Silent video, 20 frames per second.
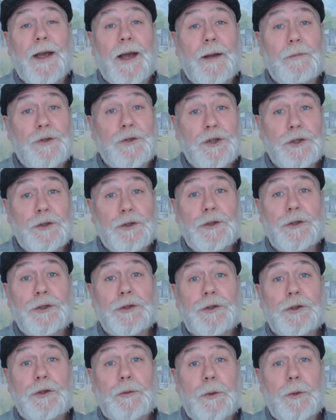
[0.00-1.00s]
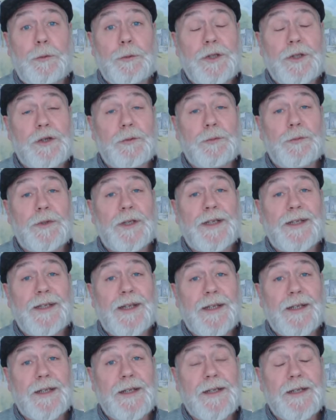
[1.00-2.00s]
I'm sure you'll come up with something
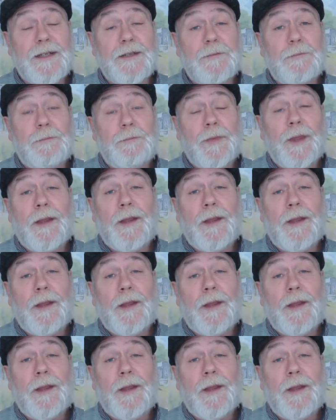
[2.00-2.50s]
decent.